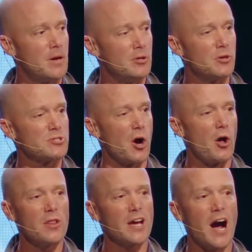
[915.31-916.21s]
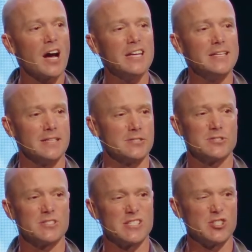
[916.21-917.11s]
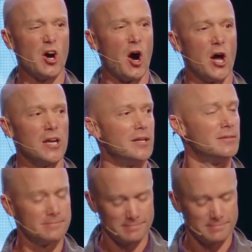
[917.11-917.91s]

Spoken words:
You notice all the cockiness is gone.